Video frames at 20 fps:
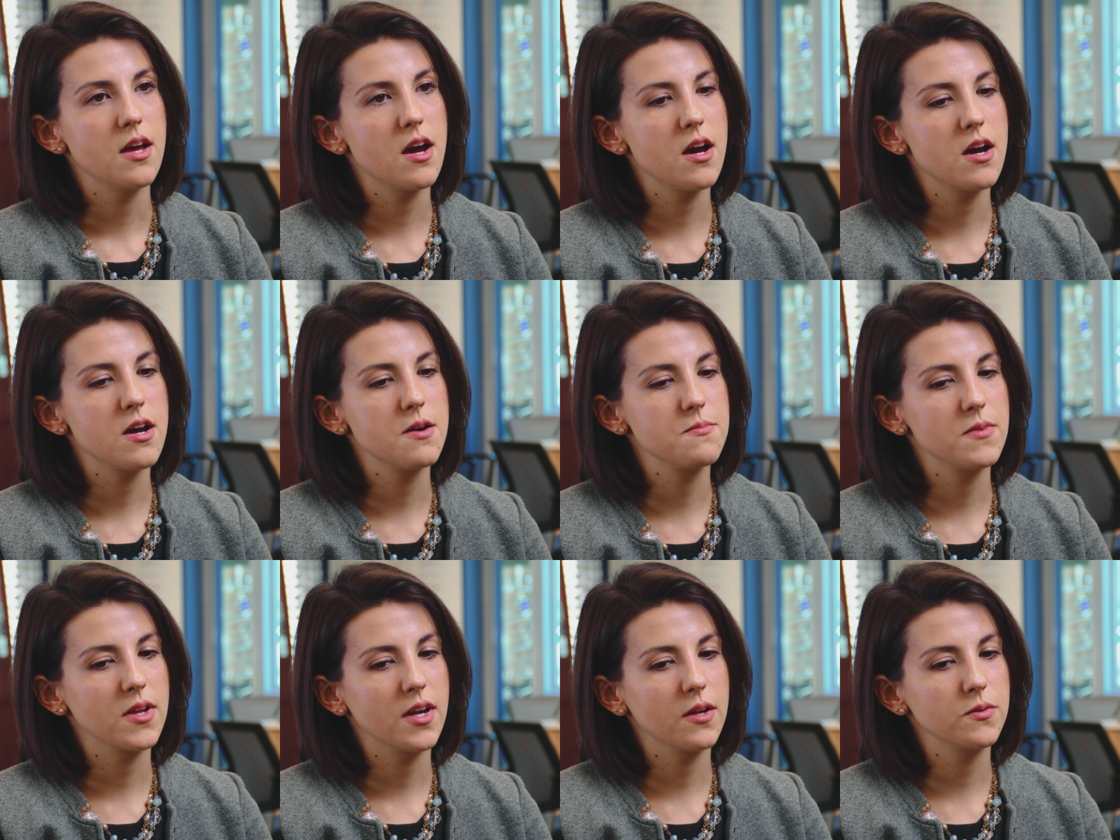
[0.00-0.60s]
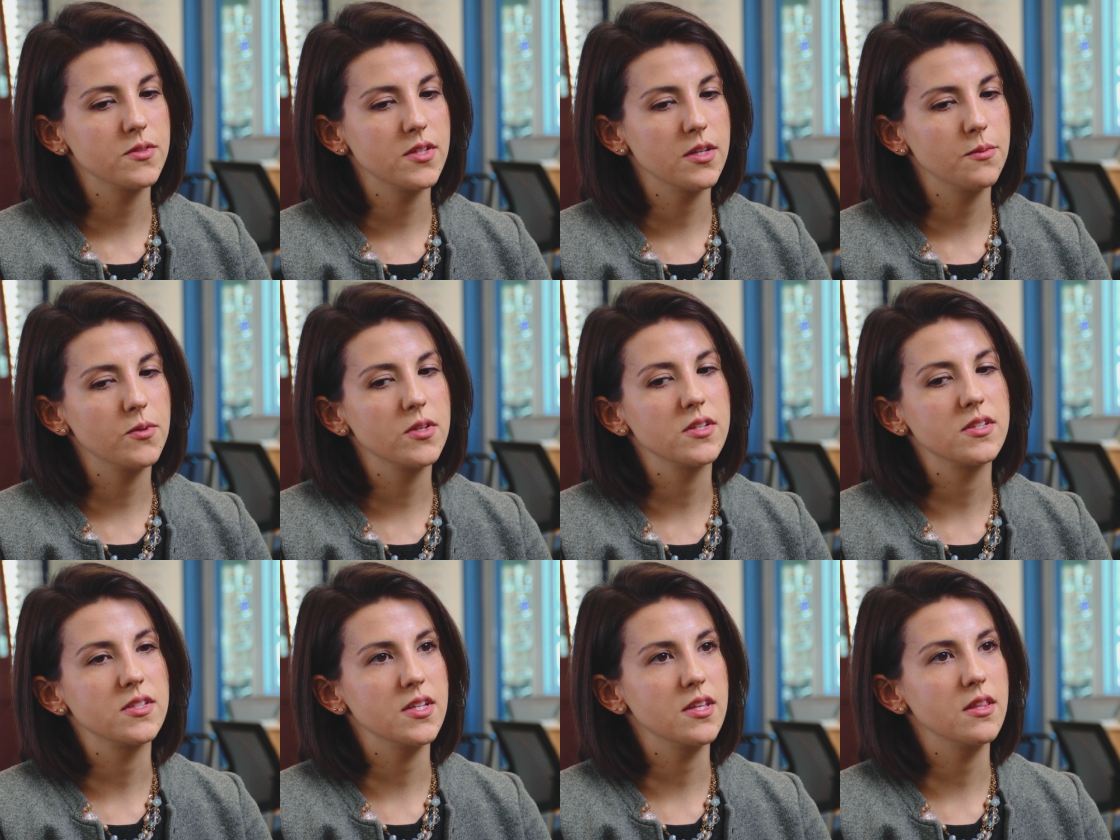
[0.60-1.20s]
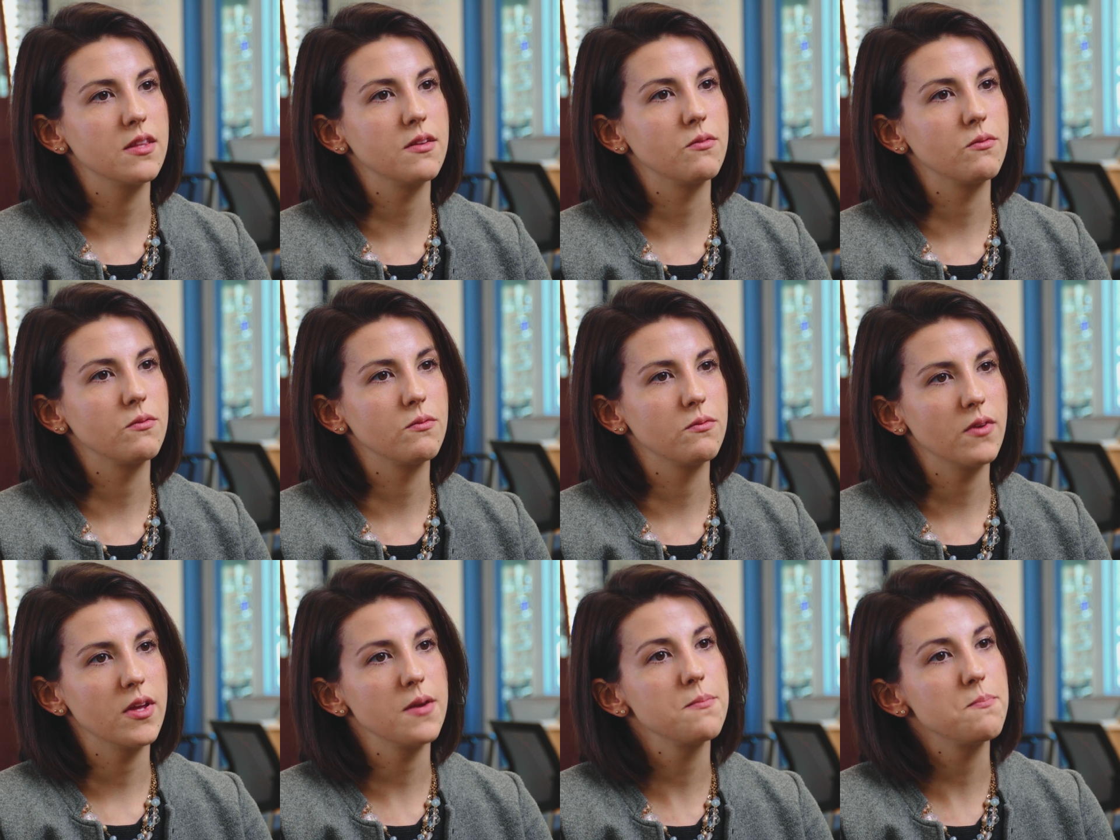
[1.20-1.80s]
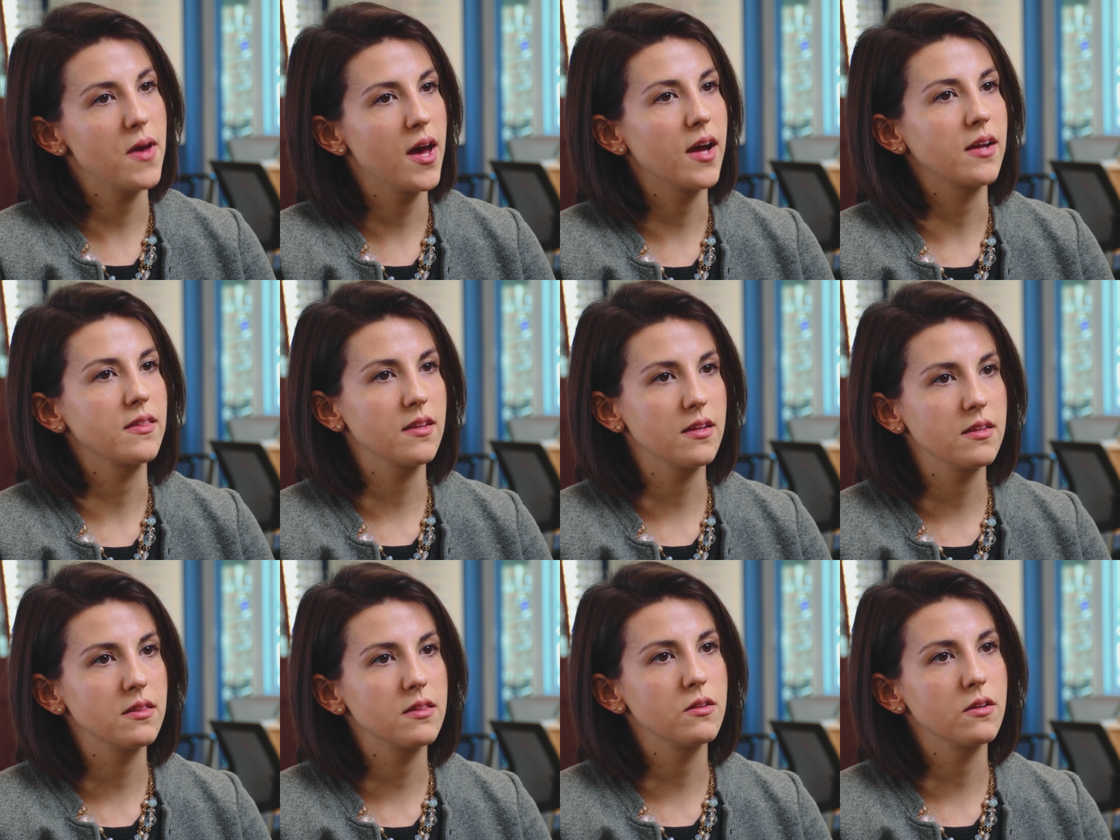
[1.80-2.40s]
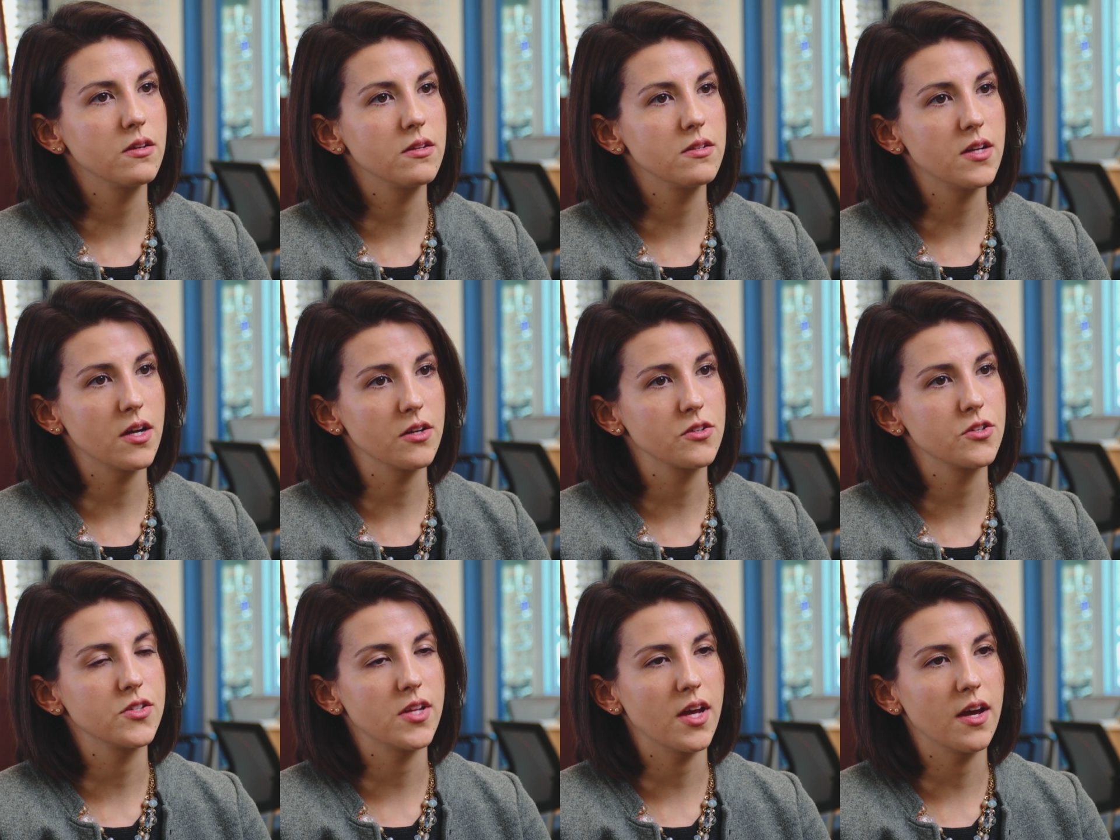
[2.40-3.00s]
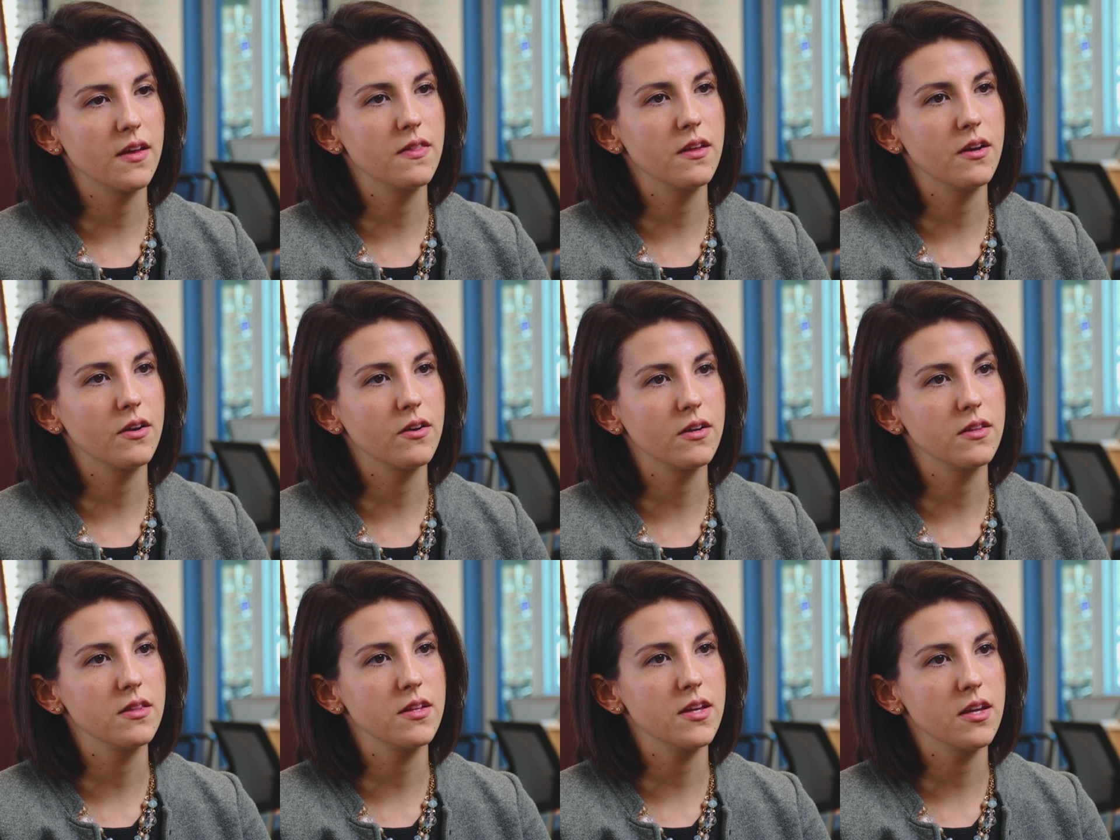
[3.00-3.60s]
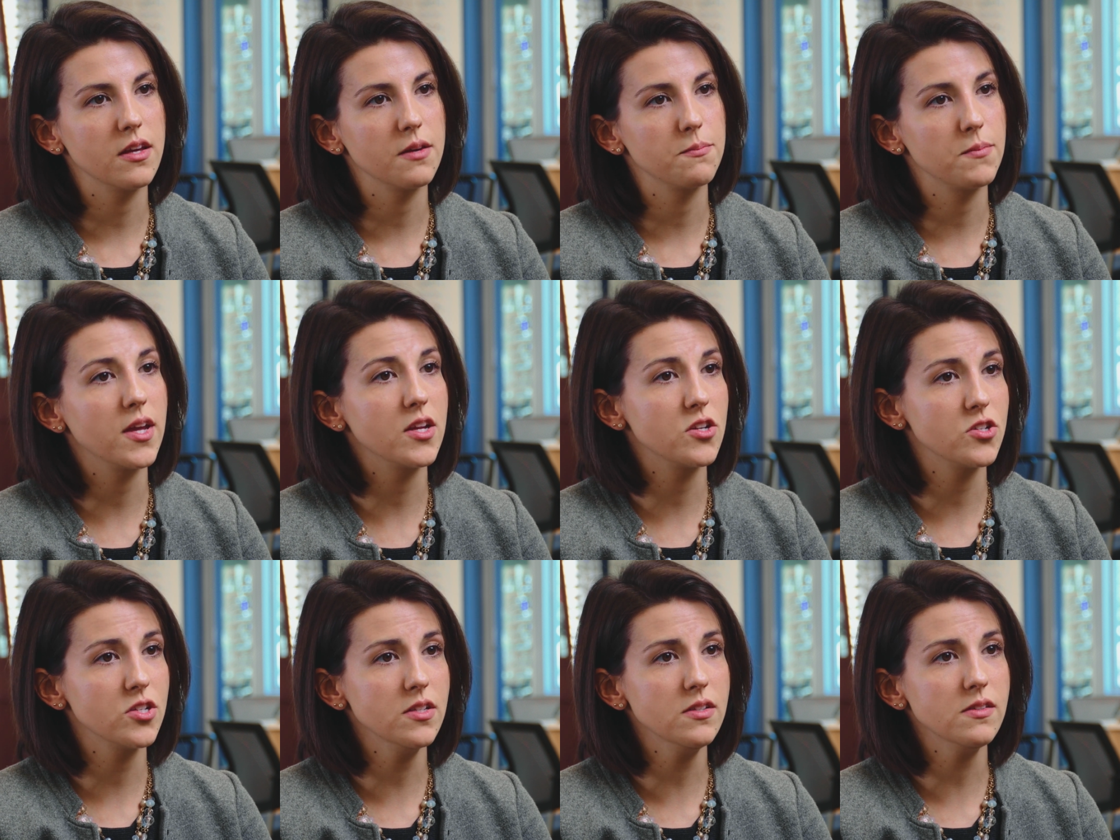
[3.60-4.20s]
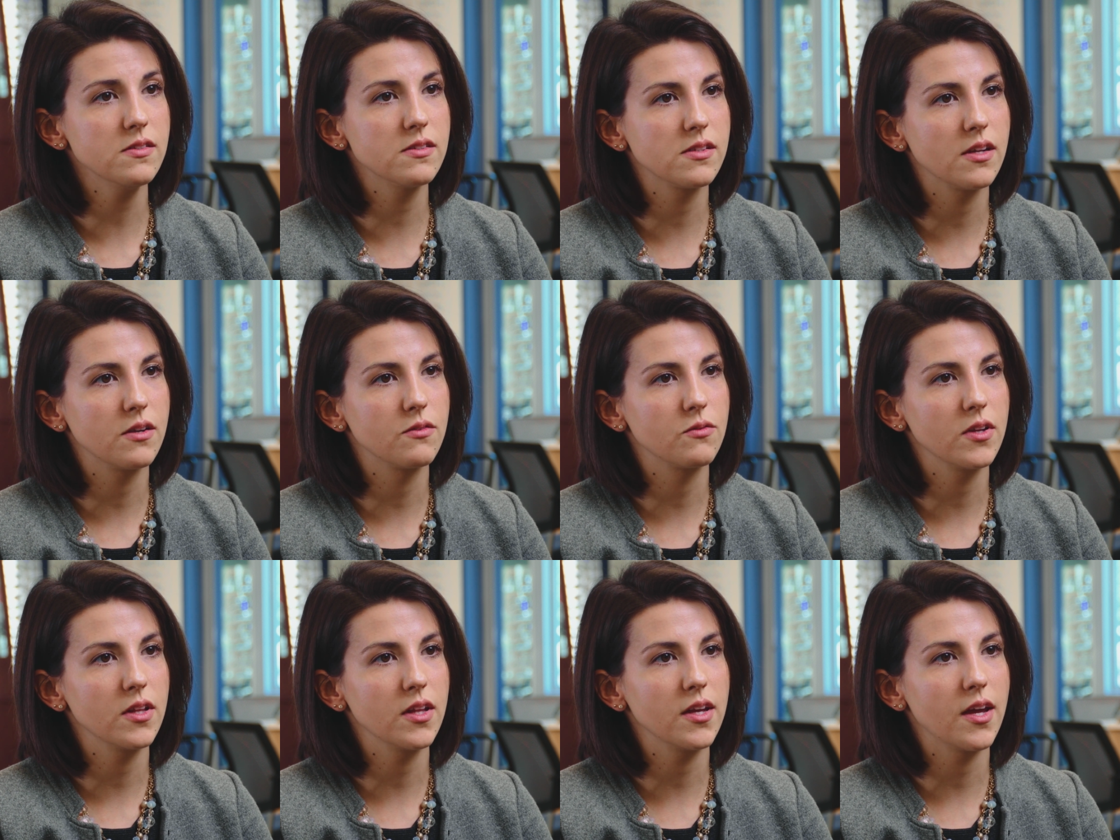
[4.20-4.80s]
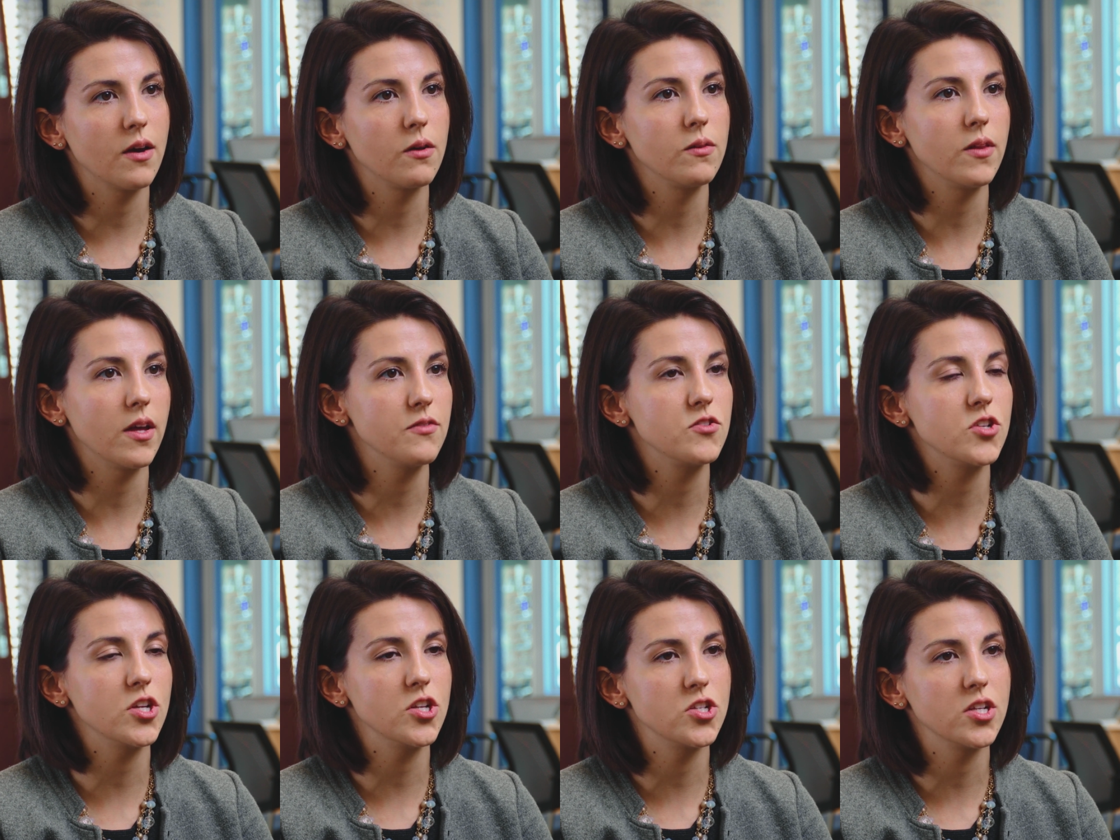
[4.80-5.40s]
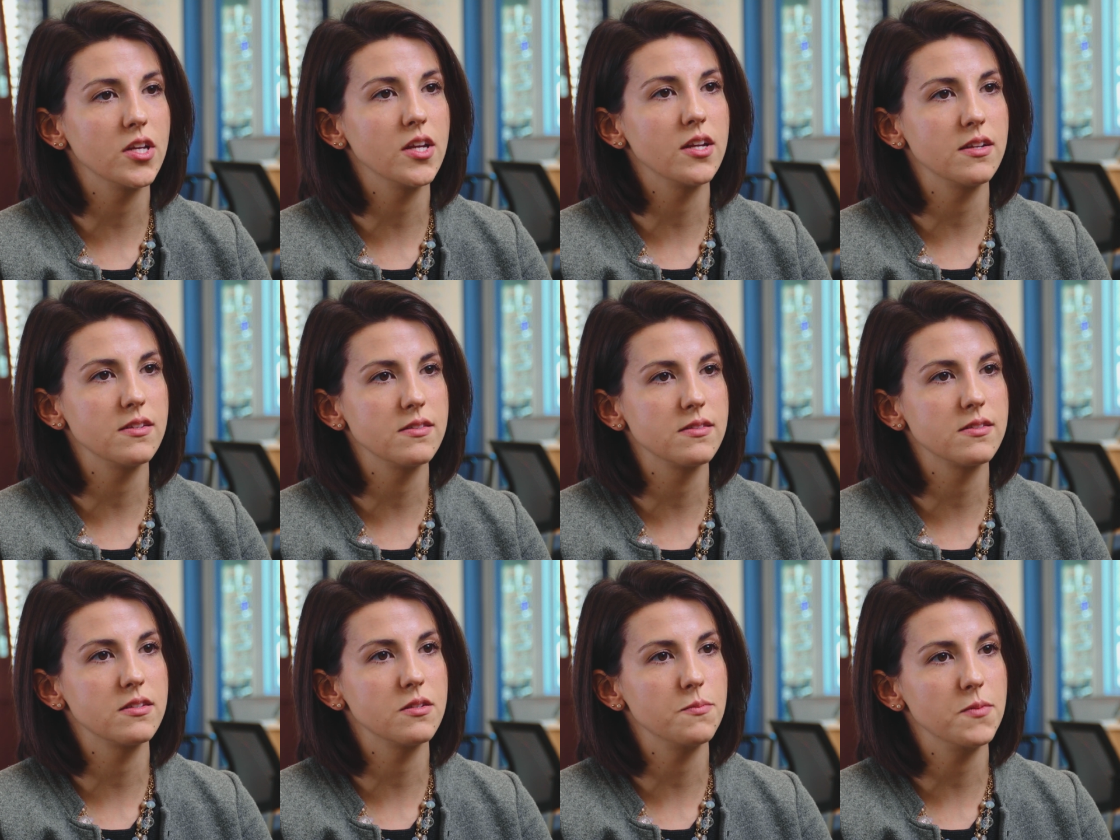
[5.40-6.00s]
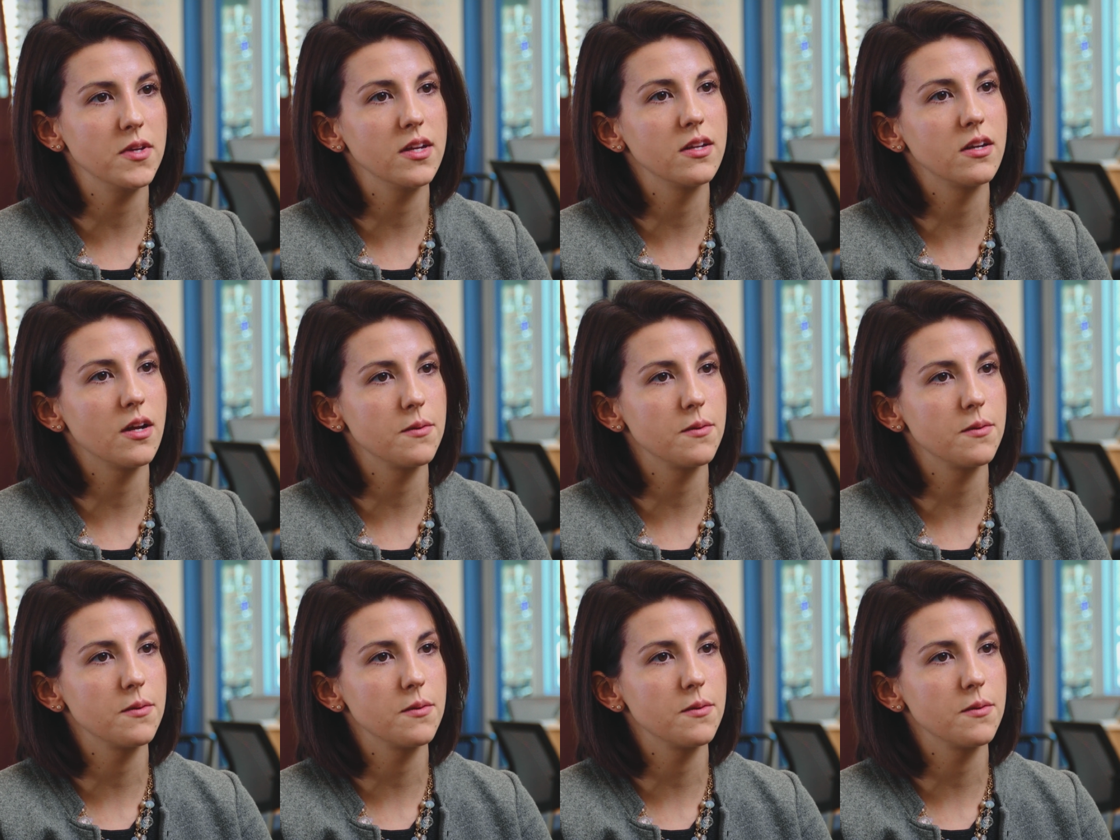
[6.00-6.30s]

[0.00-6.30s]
And I was able to see the impact that the doctors had there on the patients and really how life-changing it is to be an